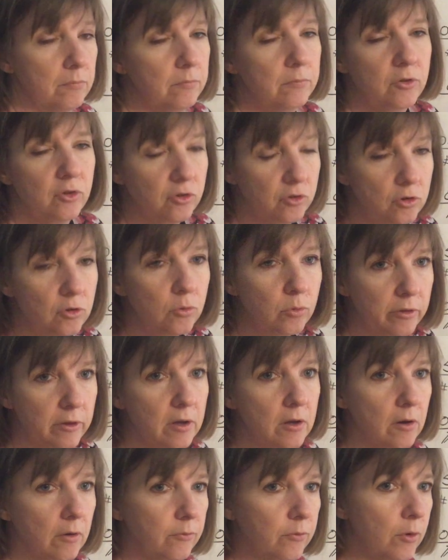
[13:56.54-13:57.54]
just
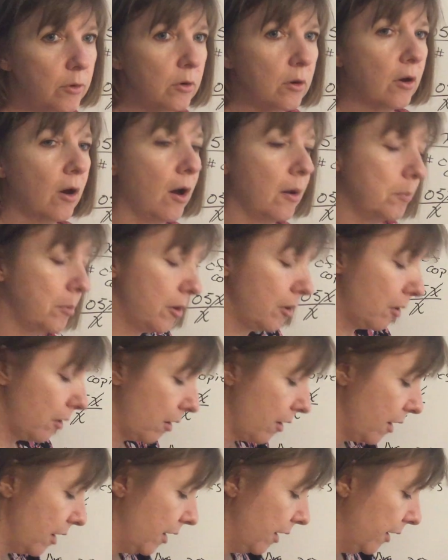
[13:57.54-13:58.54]
using our photocopier,
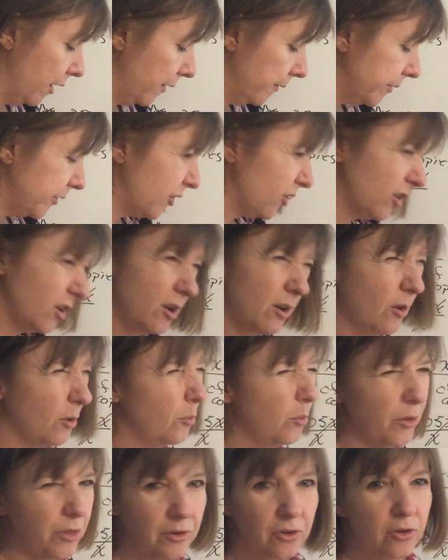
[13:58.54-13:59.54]
you're going to go,
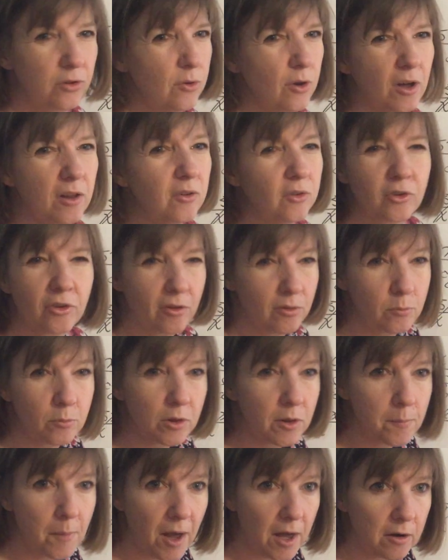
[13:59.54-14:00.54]
well, the $2 doesn't
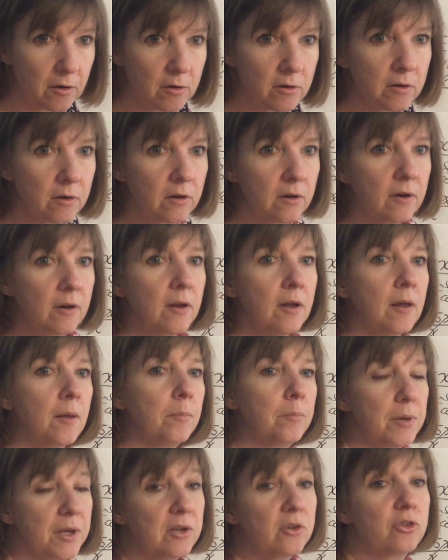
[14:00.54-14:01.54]
really matter
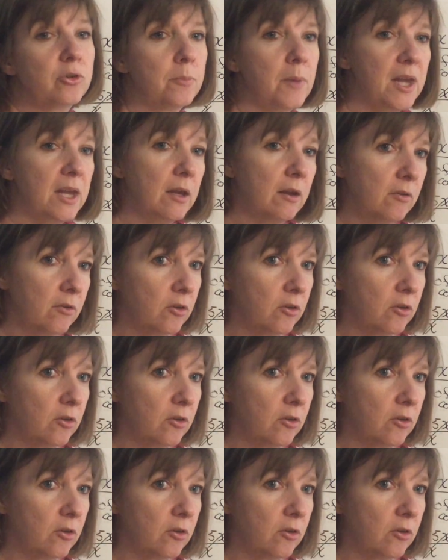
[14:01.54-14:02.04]
because you're making